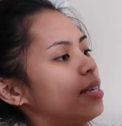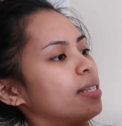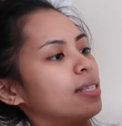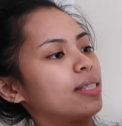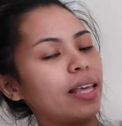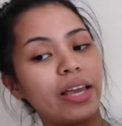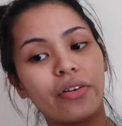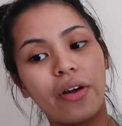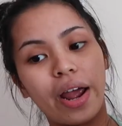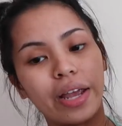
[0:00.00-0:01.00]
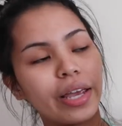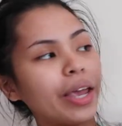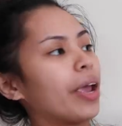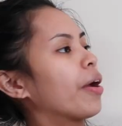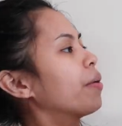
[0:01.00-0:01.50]
this thing right
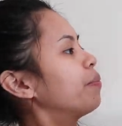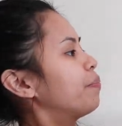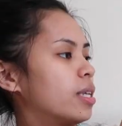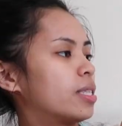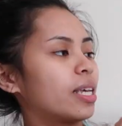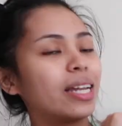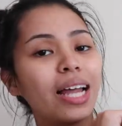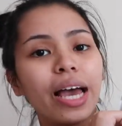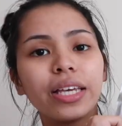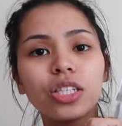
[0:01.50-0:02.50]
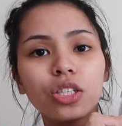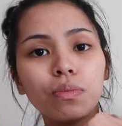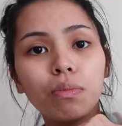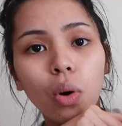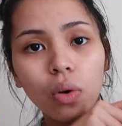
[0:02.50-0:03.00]
here. It's an
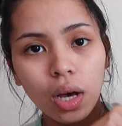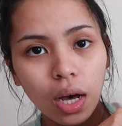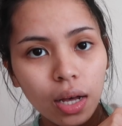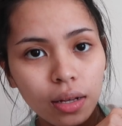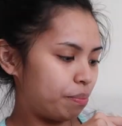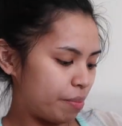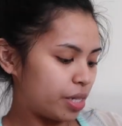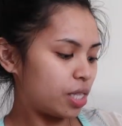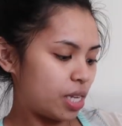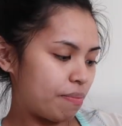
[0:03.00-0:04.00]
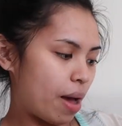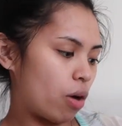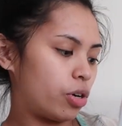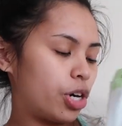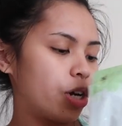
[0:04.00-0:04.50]
iced mocha milk tea
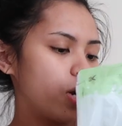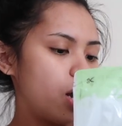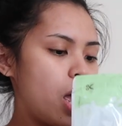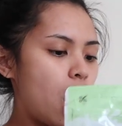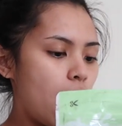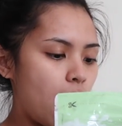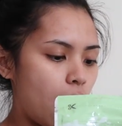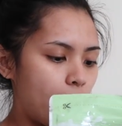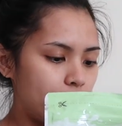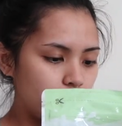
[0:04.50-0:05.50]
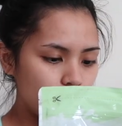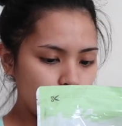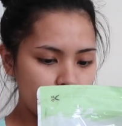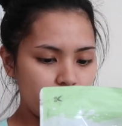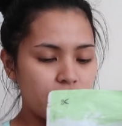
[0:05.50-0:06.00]
powder. Um, and
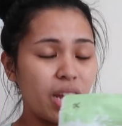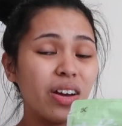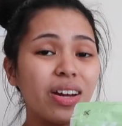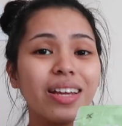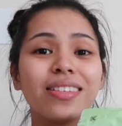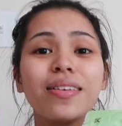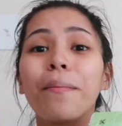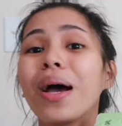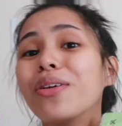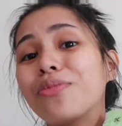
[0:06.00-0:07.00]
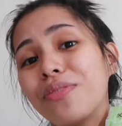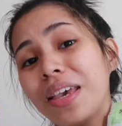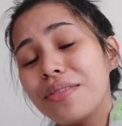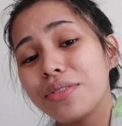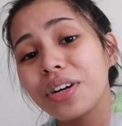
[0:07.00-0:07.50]
this one right here is my
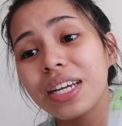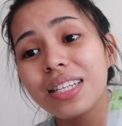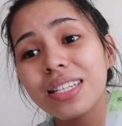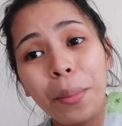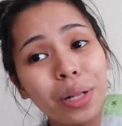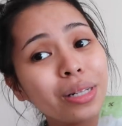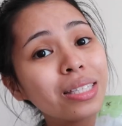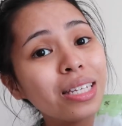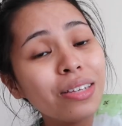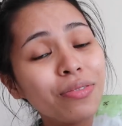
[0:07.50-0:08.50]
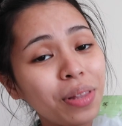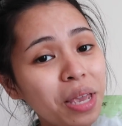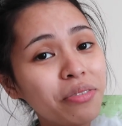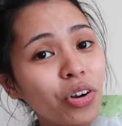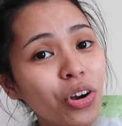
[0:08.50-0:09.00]
favorite milk tea
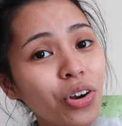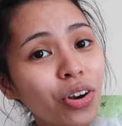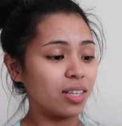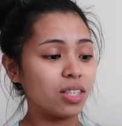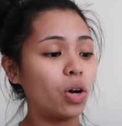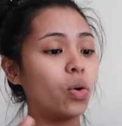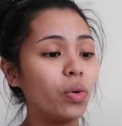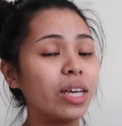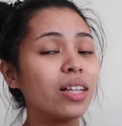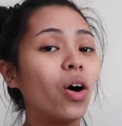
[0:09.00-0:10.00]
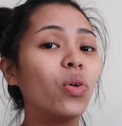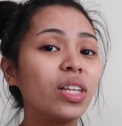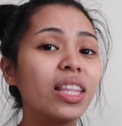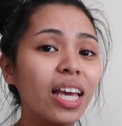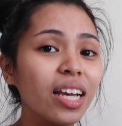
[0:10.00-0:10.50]
flavor. That's the only,
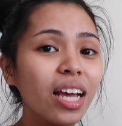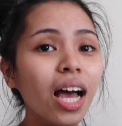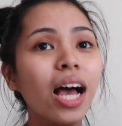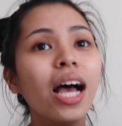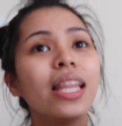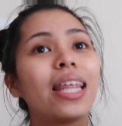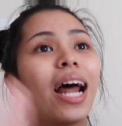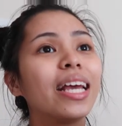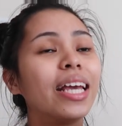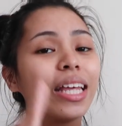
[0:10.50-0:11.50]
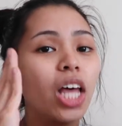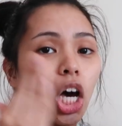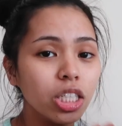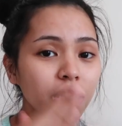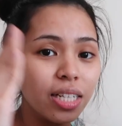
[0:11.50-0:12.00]
only thing that I get
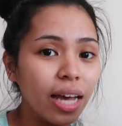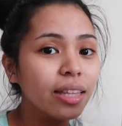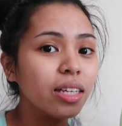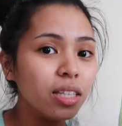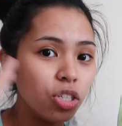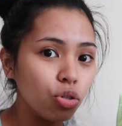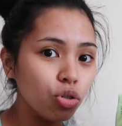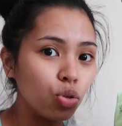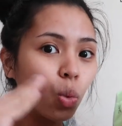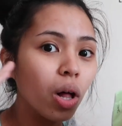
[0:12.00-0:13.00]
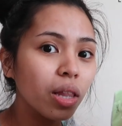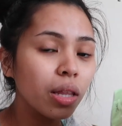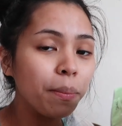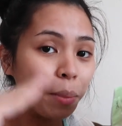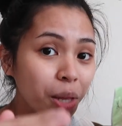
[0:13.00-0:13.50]
other than the
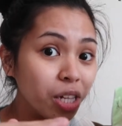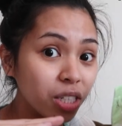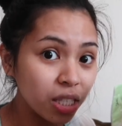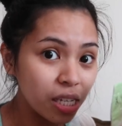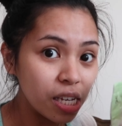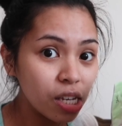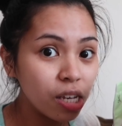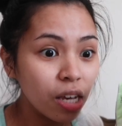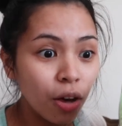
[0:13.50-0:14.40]
usual milk tea